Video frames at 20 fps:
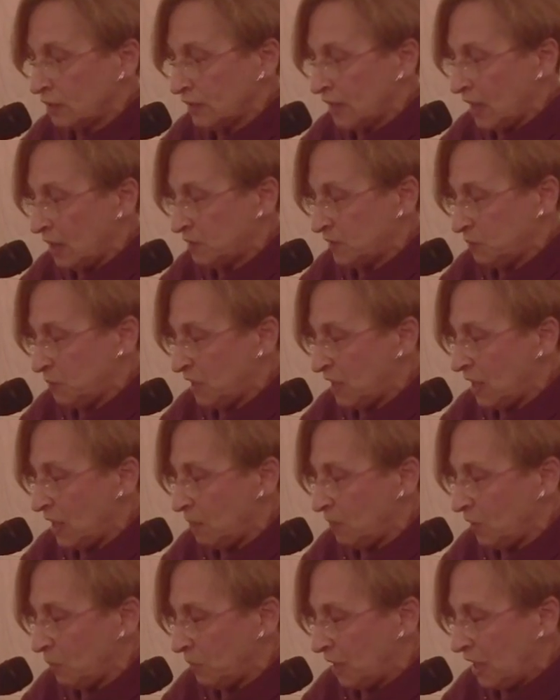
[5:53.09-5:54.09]
clams
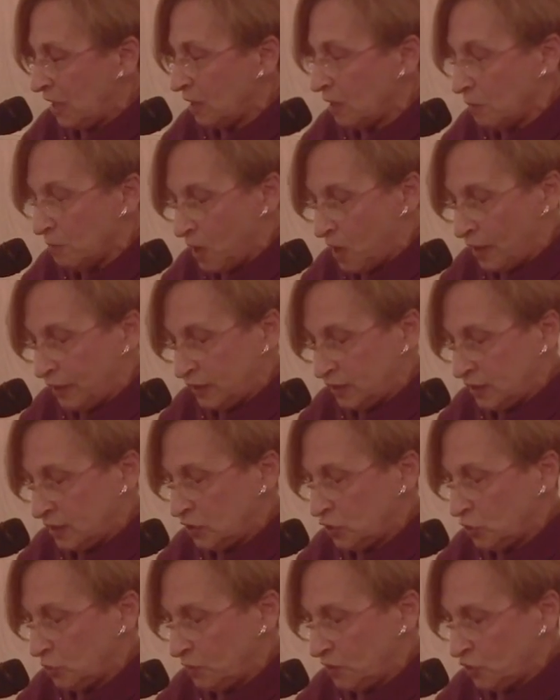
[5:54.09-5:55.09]
became the main
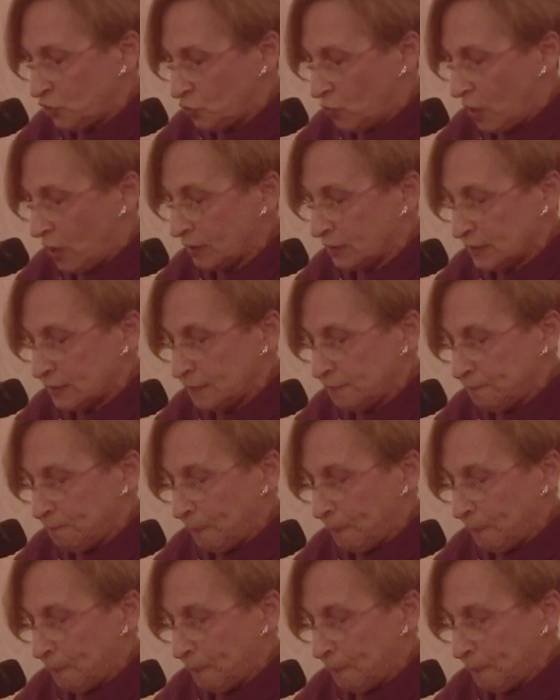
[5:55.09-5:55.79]
commodity to be trucked.